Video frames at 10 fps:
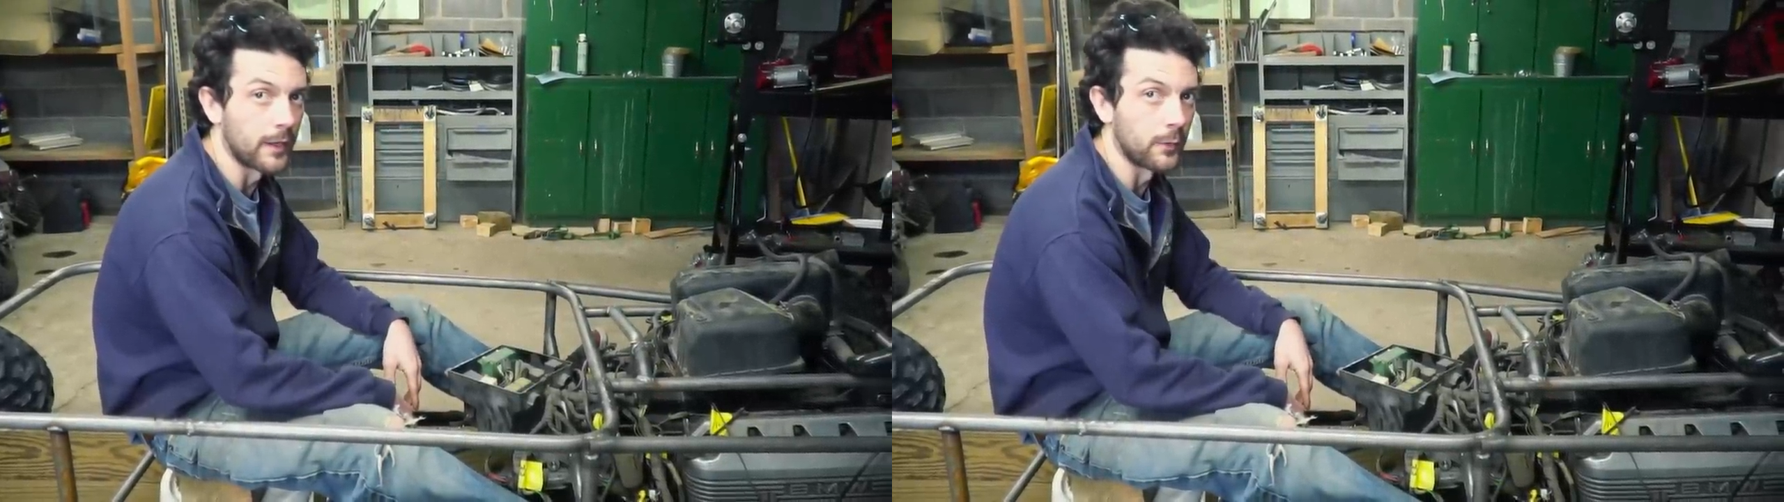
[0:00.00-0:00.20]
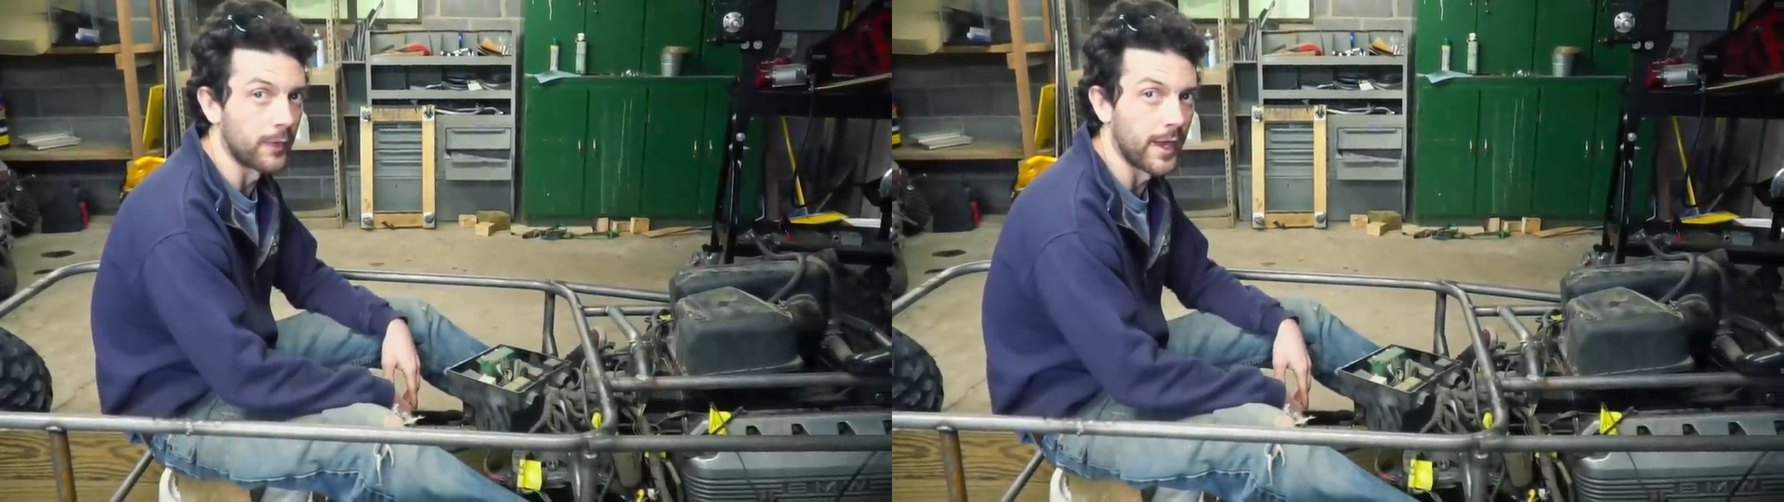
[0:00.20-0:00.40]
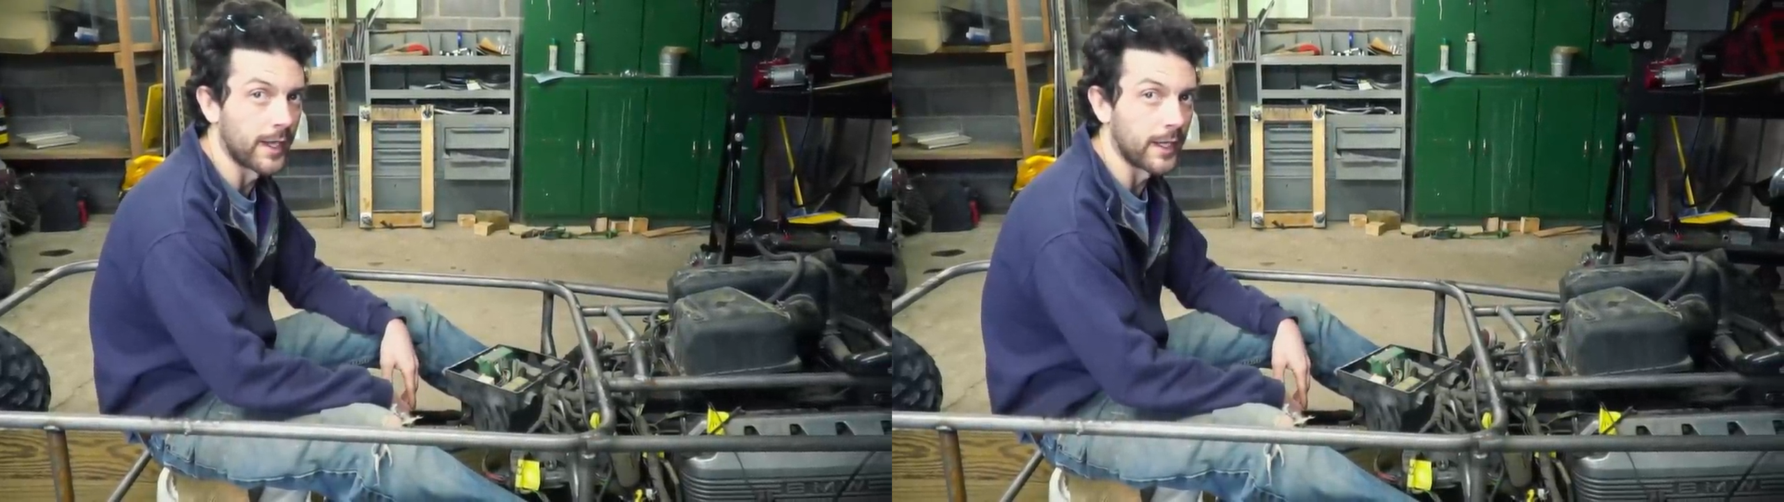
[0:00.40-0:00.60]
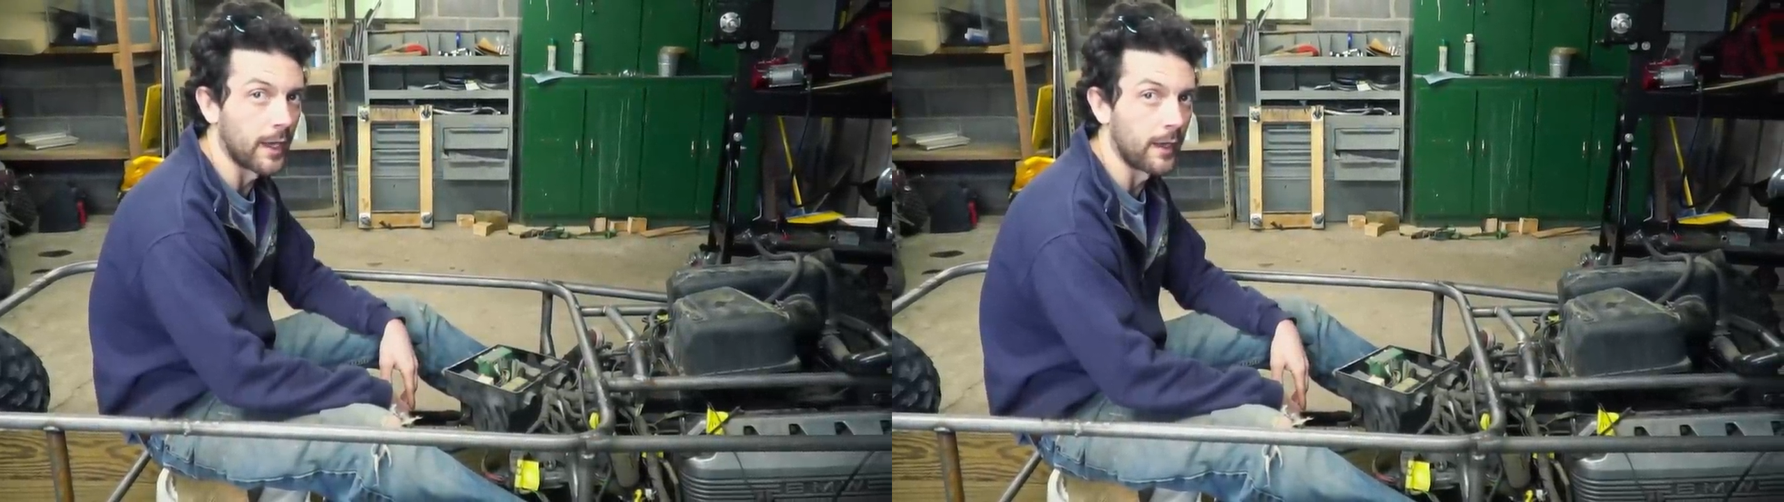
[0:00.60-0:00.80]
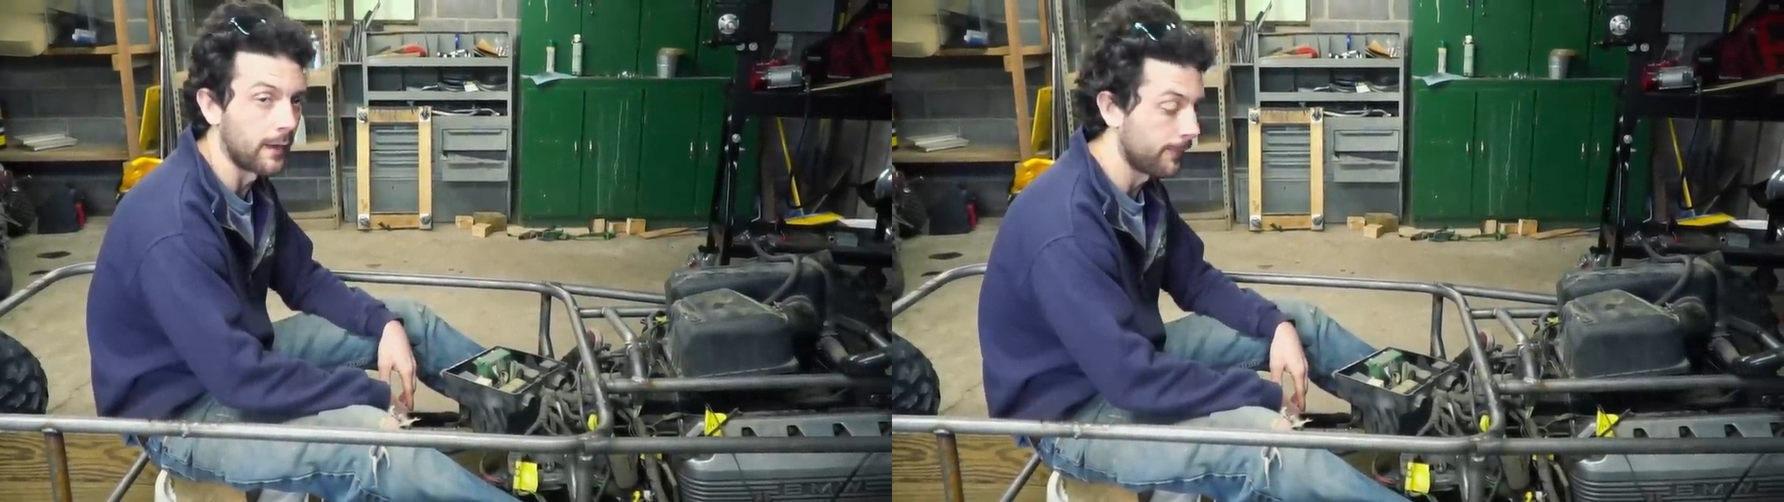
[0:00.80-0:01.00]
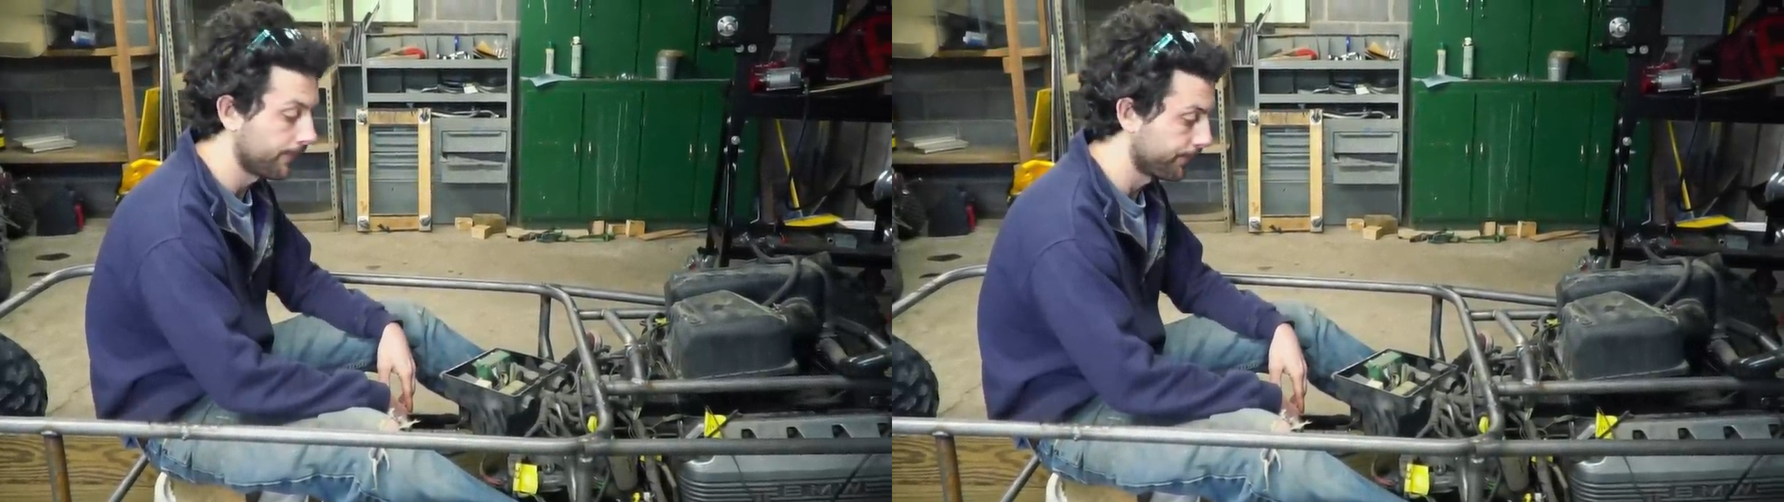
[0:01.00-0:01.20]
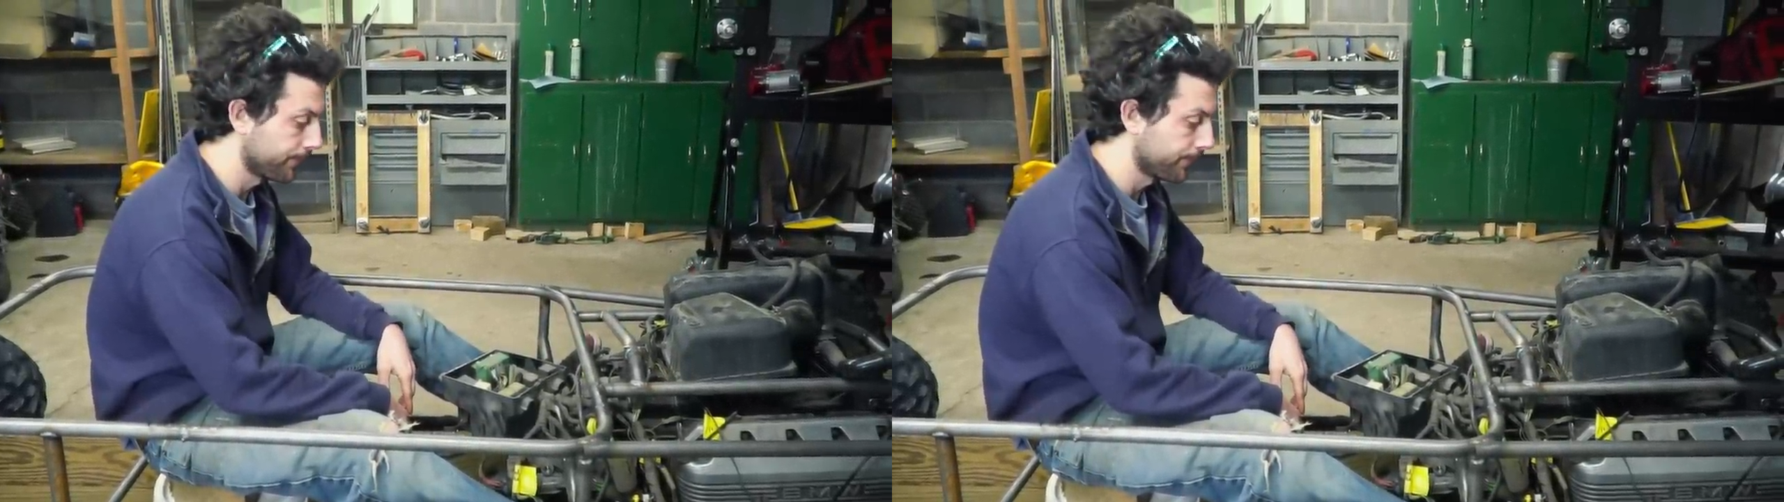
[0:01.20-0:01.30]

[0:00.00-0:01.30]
to deal with that again. Nope.